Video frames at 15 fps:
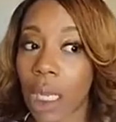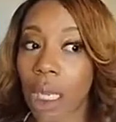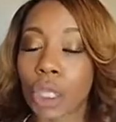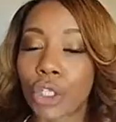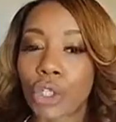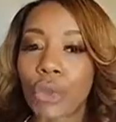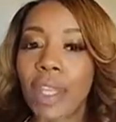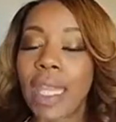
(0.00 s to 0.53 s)

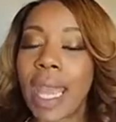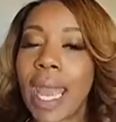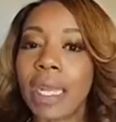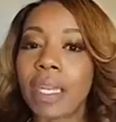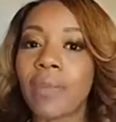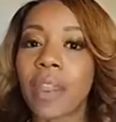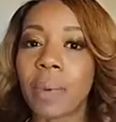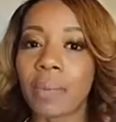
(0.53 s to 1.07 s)
So the end
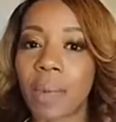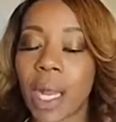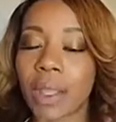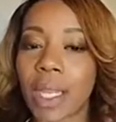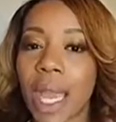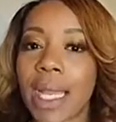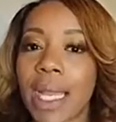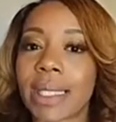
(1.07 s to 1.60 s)
of the month,
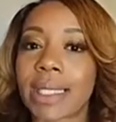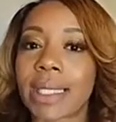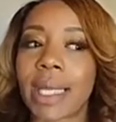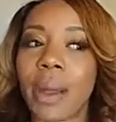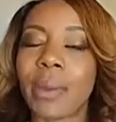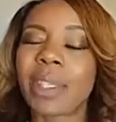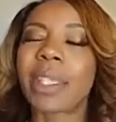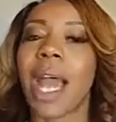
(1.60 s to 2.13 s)
I said,
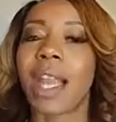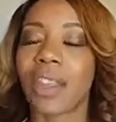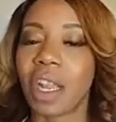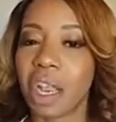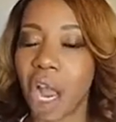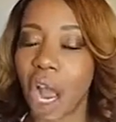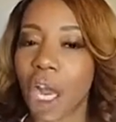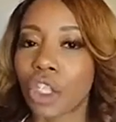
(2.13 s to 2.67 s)
I'll sign the
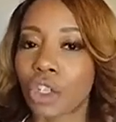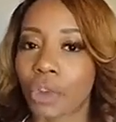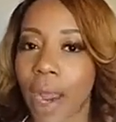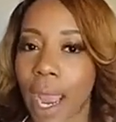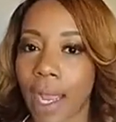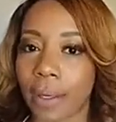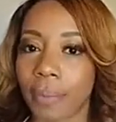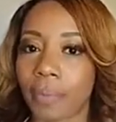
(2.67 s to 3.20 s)

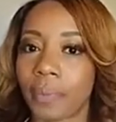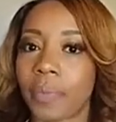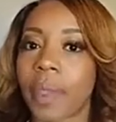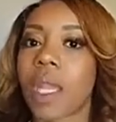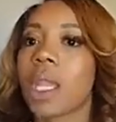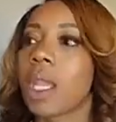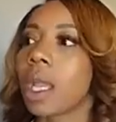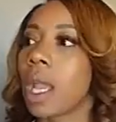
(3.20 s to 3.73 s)
contract
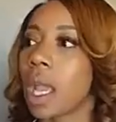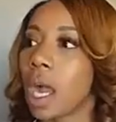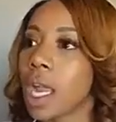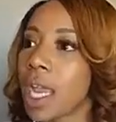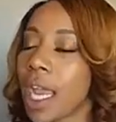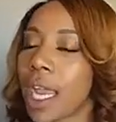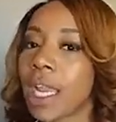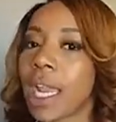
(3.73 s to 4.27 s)

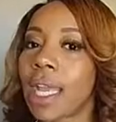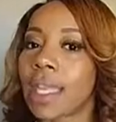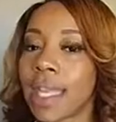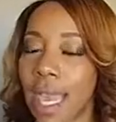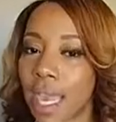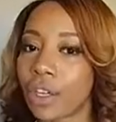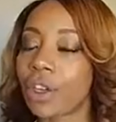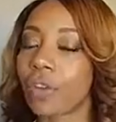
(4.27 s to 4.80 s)
in the
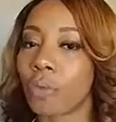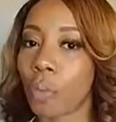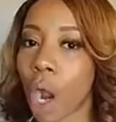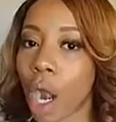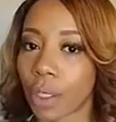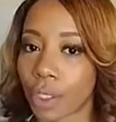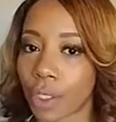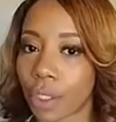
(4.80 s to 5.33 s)
end of
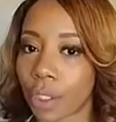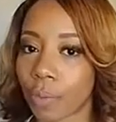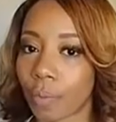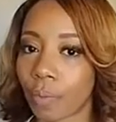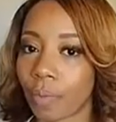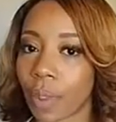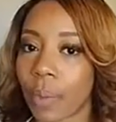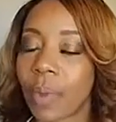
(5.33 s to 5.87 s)
March,
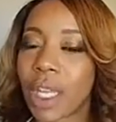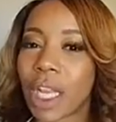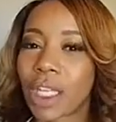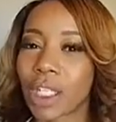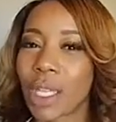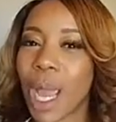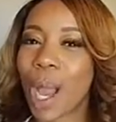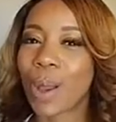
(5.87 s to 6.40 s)
because
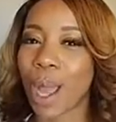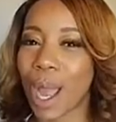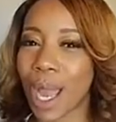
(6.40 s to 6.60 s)
now